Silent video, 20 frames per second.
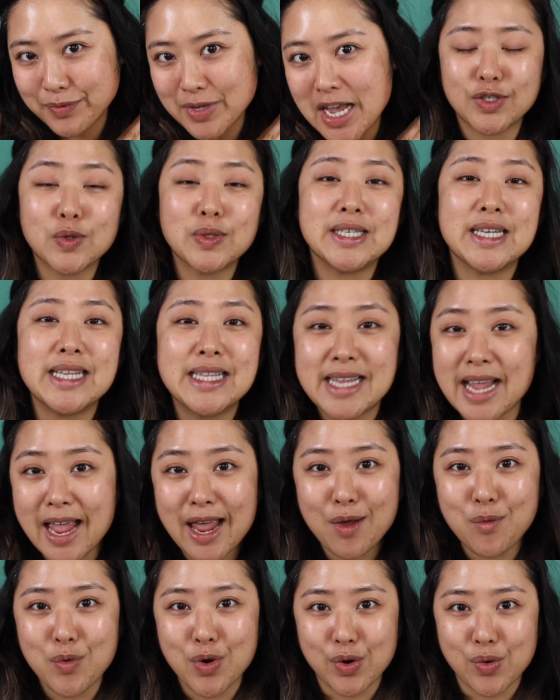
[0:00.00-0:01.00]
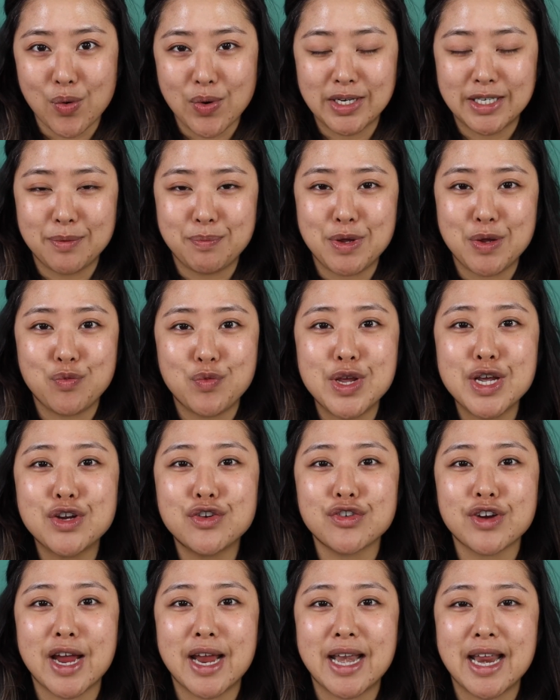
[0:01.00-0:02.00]
So today we're going to be
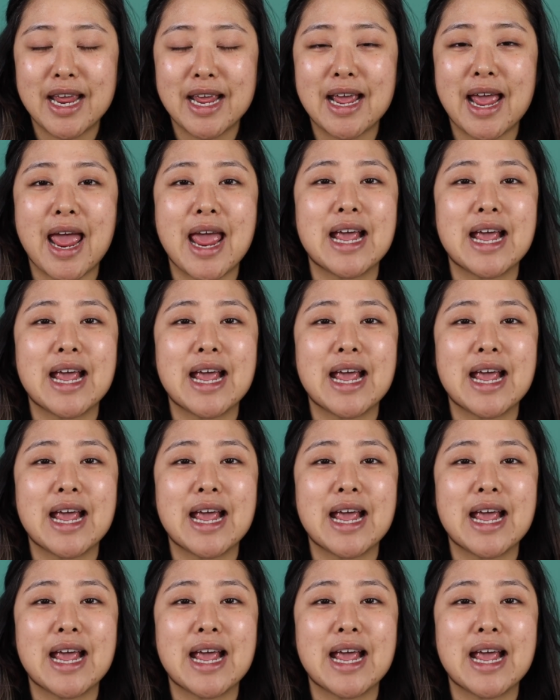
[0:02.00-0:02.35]
recreating